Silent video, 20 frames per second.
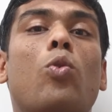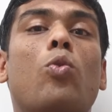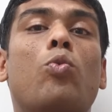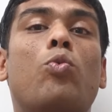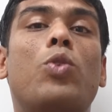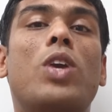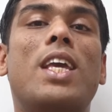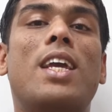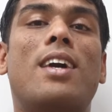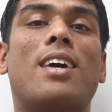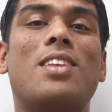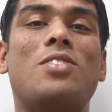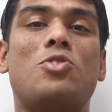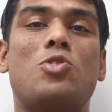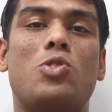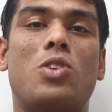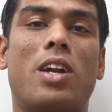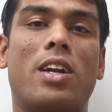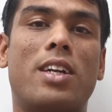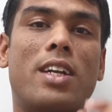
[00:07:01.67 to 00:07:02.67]
we
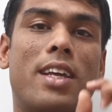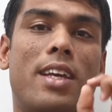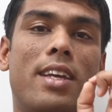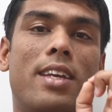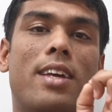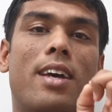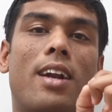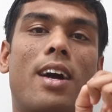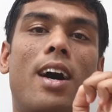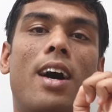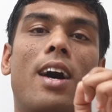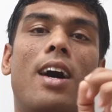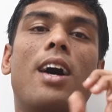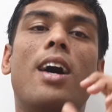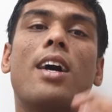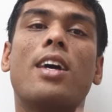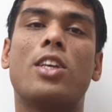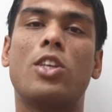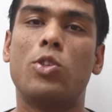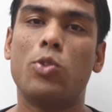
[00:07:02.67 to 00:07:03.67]
construct here
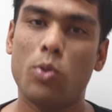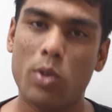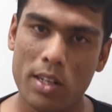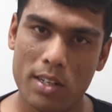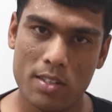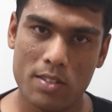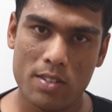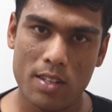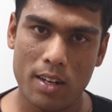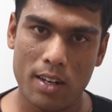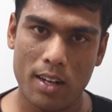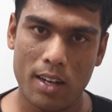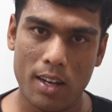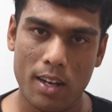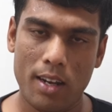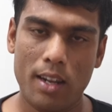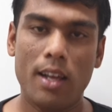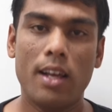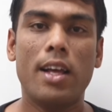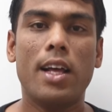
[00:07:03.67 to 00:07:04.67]
a unit
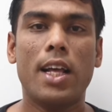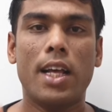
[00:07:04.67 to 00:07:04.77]
circle.